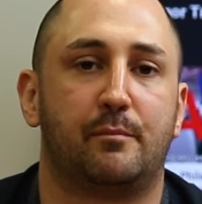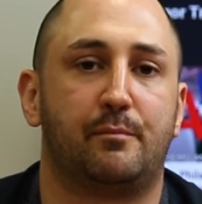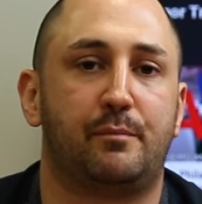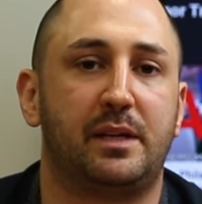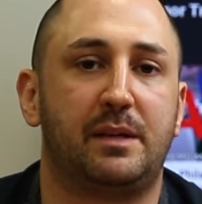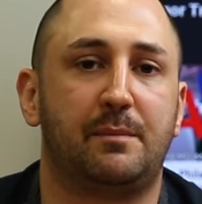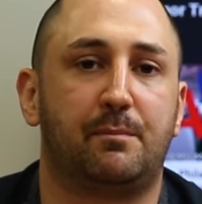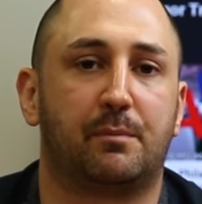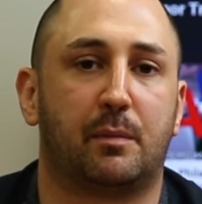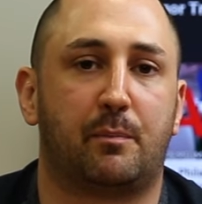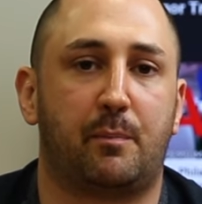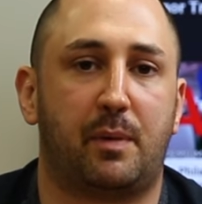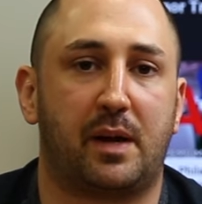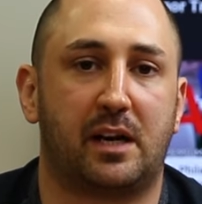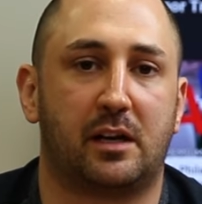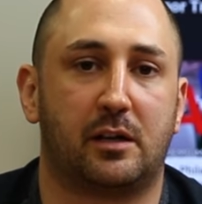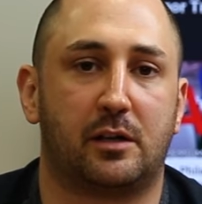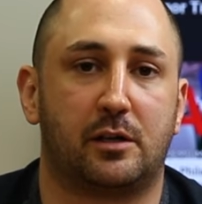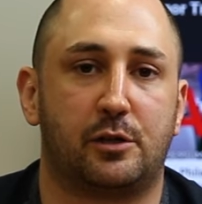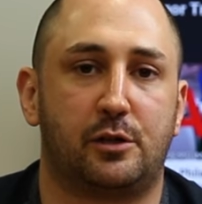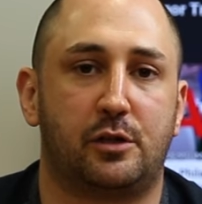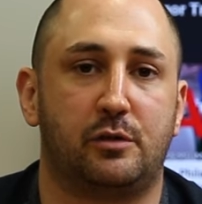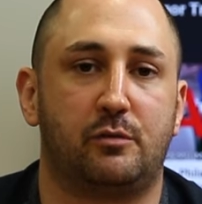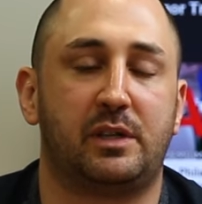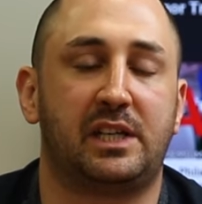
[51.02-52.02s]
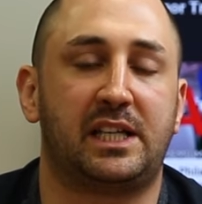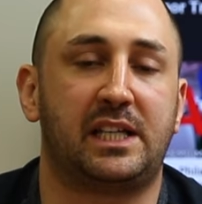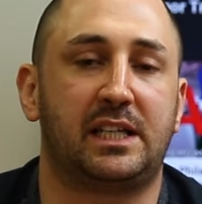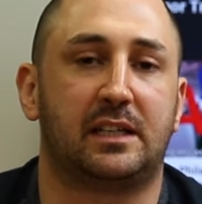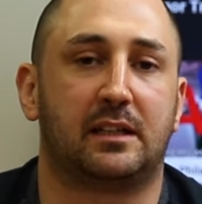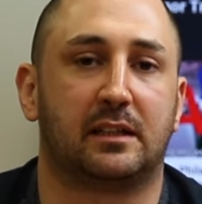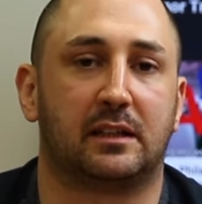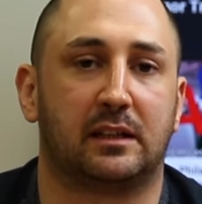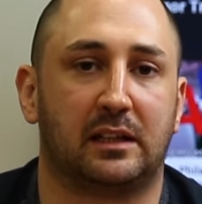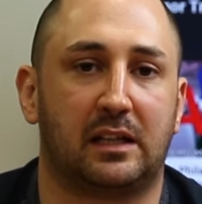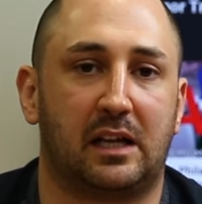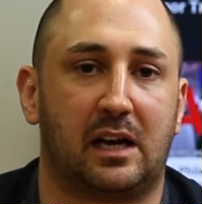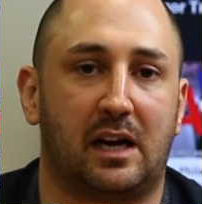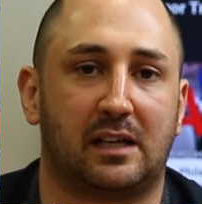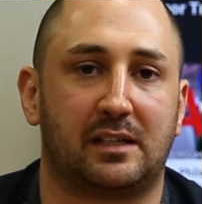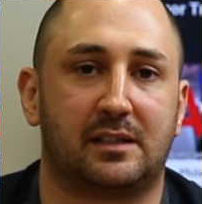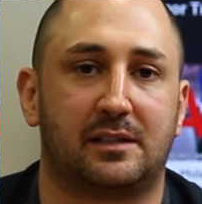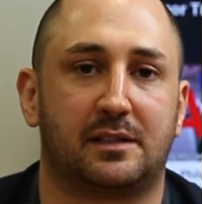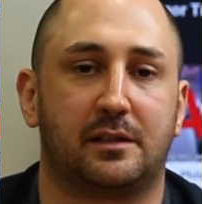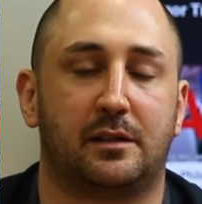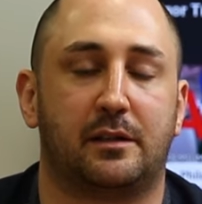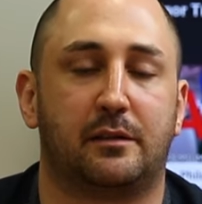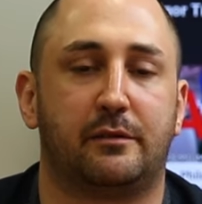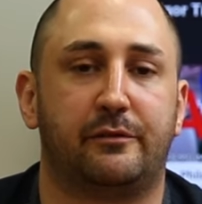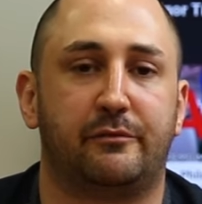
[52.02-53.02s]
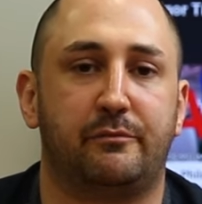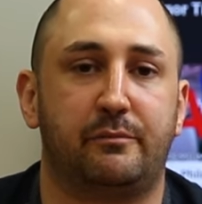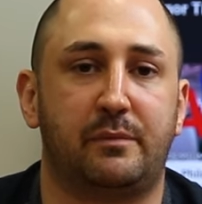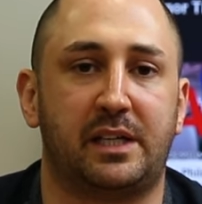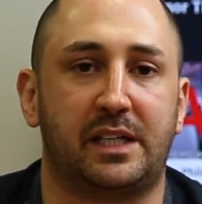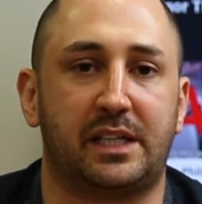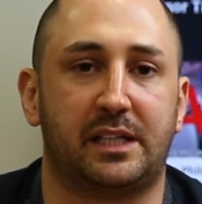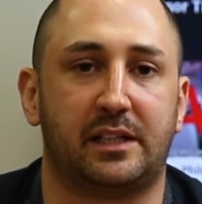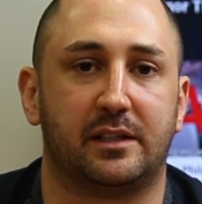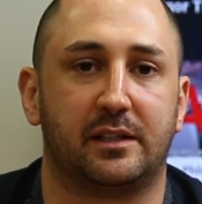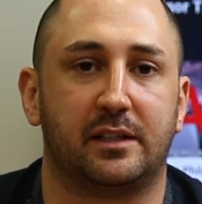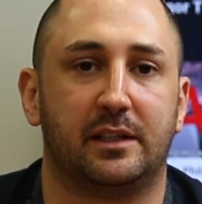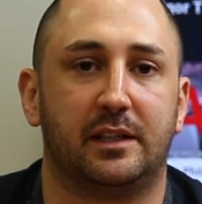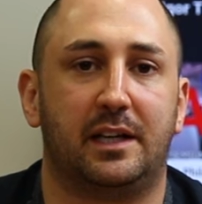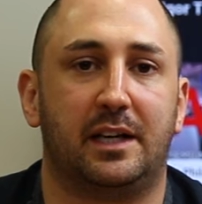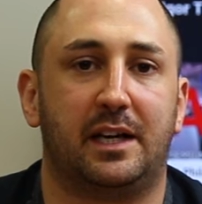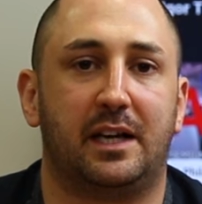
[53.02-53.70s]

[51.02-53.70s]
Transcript: be prepared to eat lots of meat